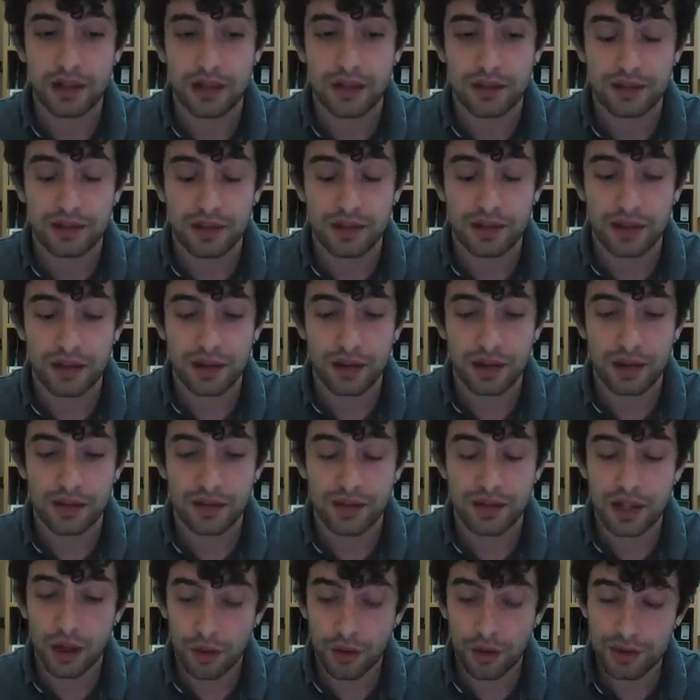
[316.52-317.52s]

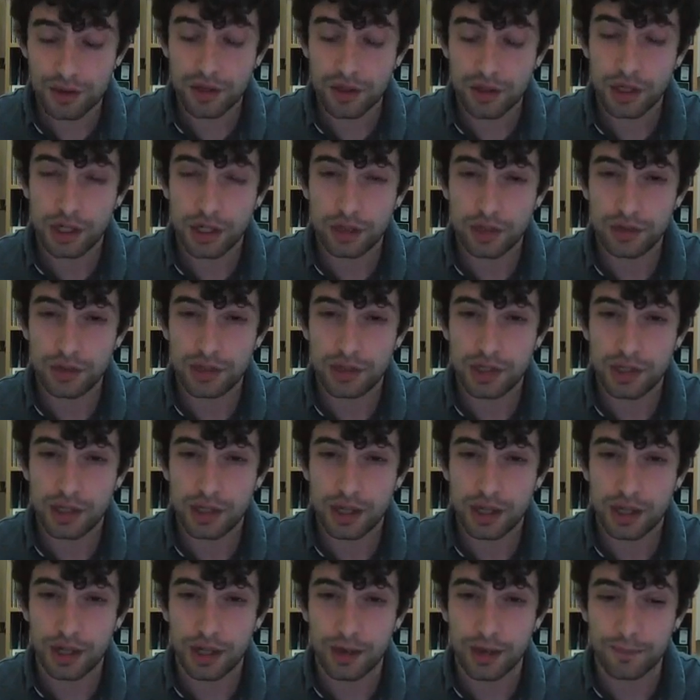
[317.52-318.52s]
they also include
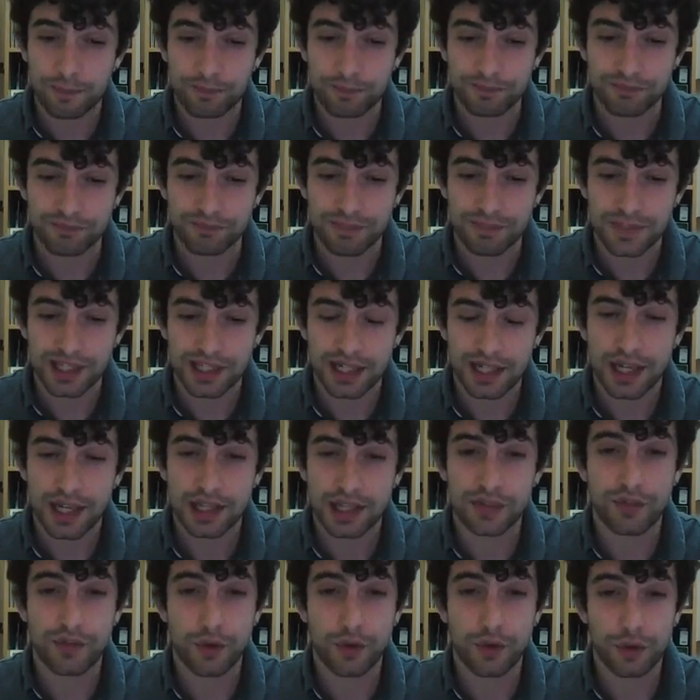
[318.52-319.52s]
the
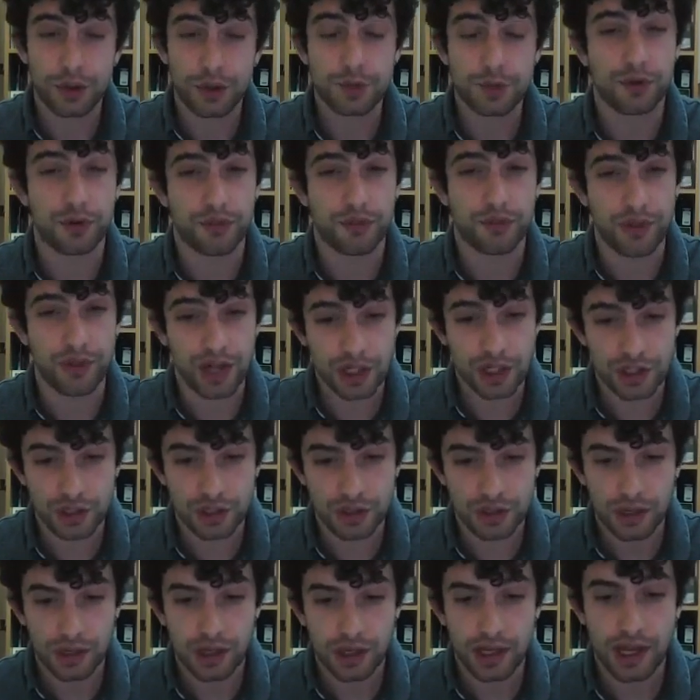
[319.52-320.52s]
voter's
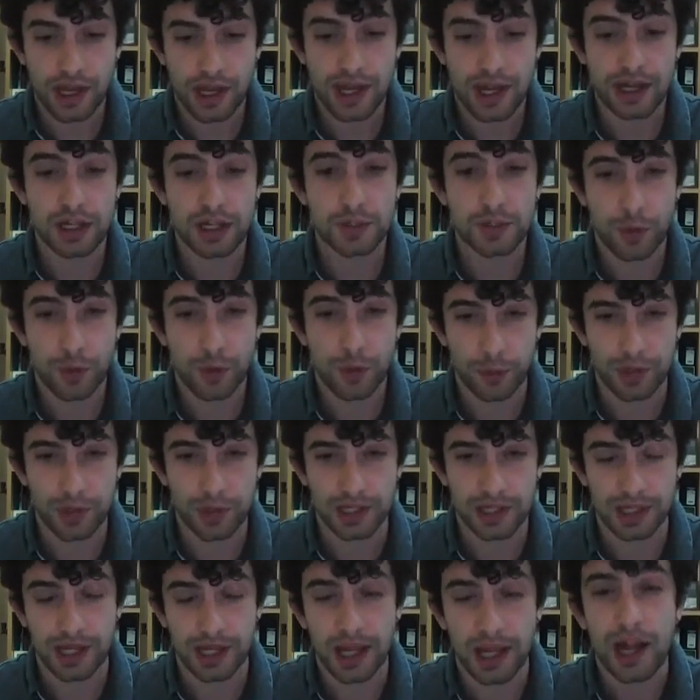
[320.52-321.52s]
profession and his
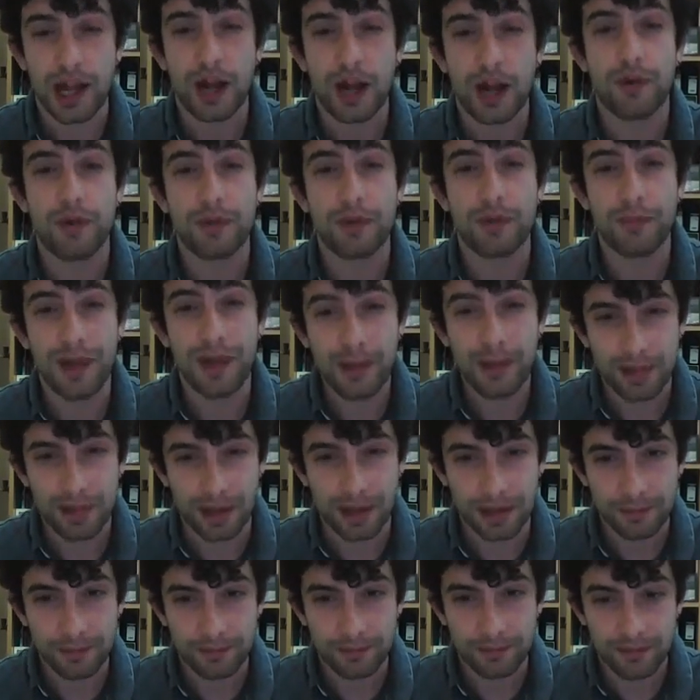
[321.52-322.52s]
property.
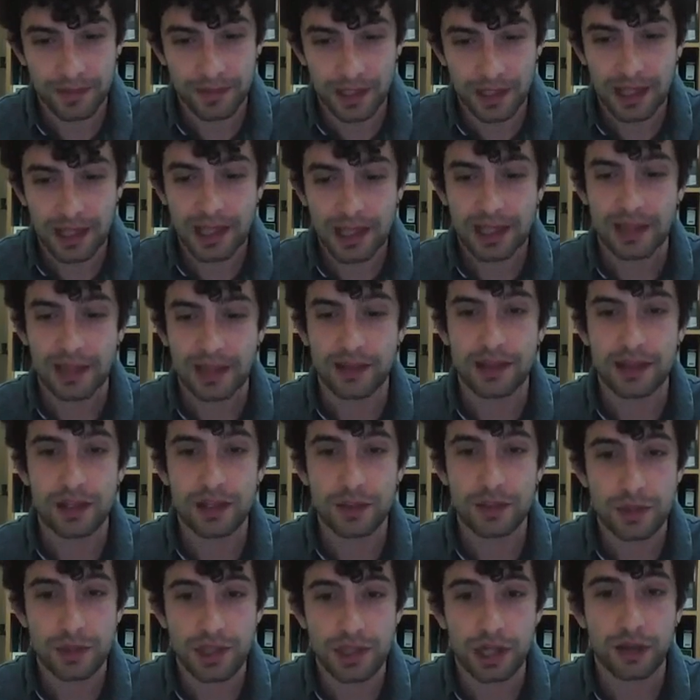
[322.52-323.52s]
Remember,
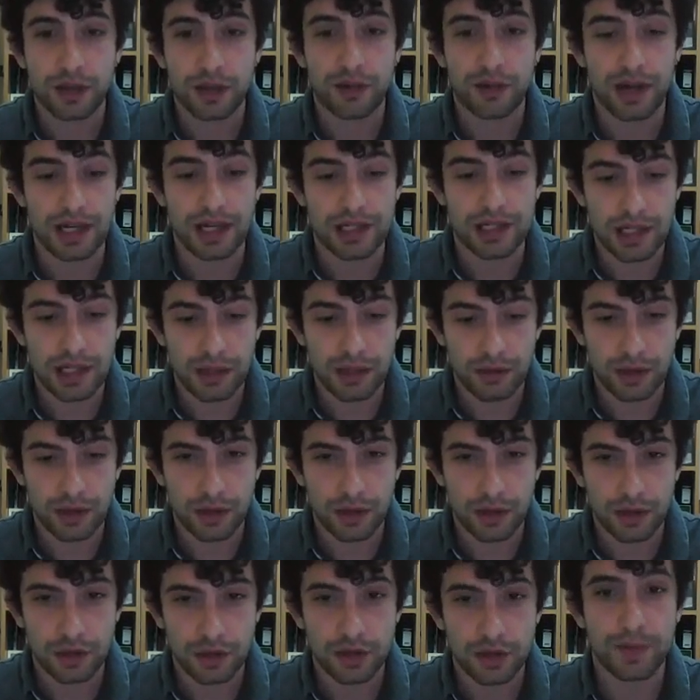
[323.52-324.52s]
this was a
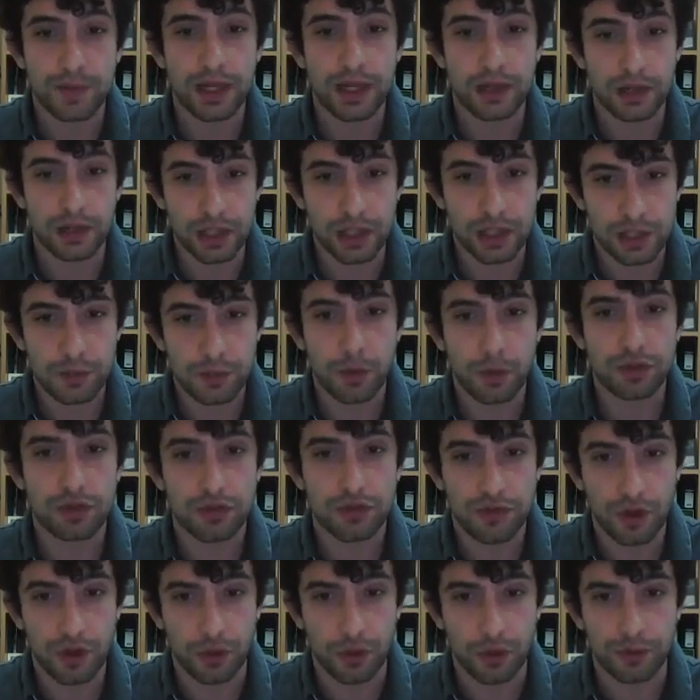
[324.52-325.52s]
criterion to be eligible
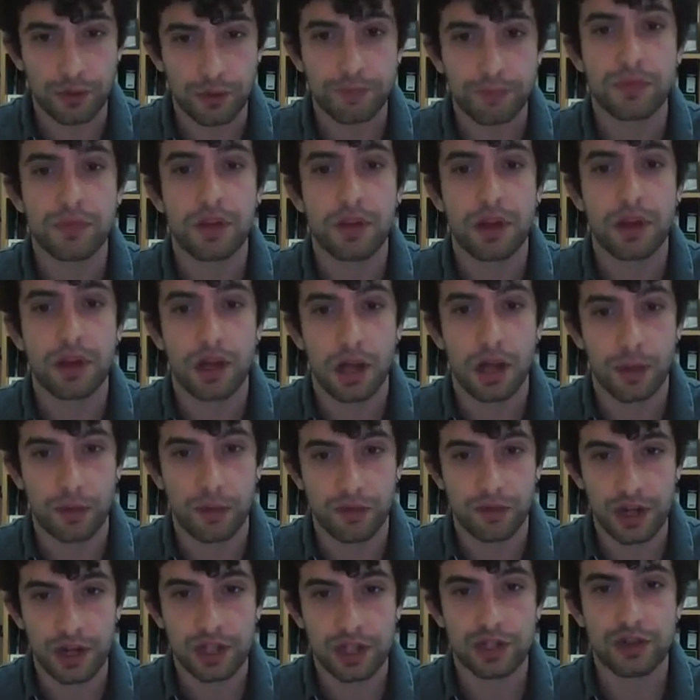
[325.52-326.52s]
to vote, a
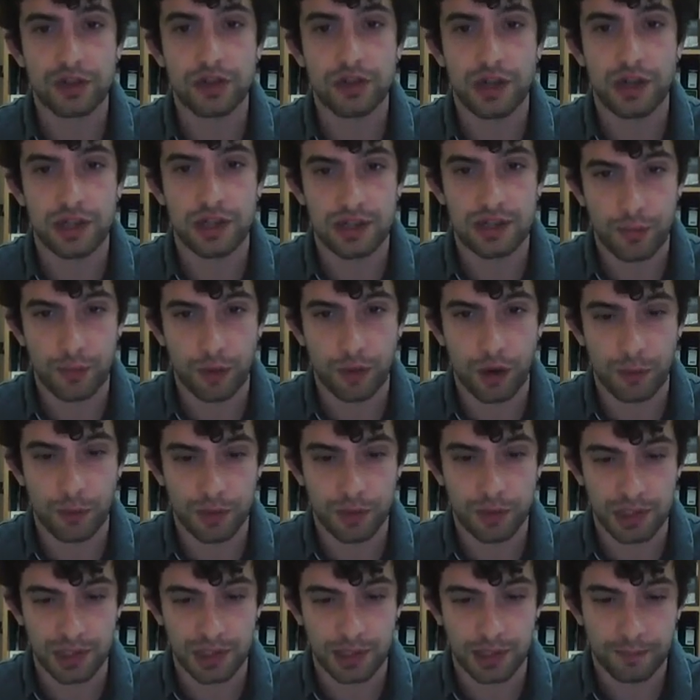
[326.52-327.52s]
profession and some
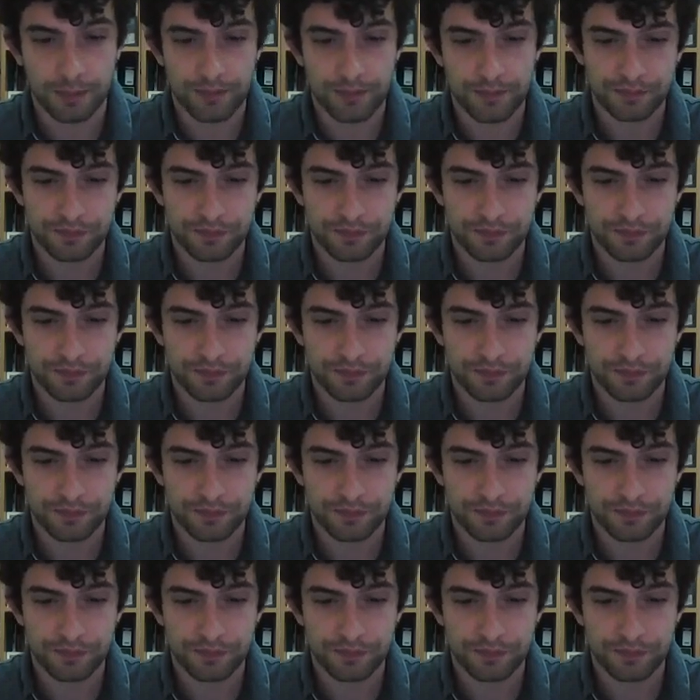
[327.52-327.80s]
property.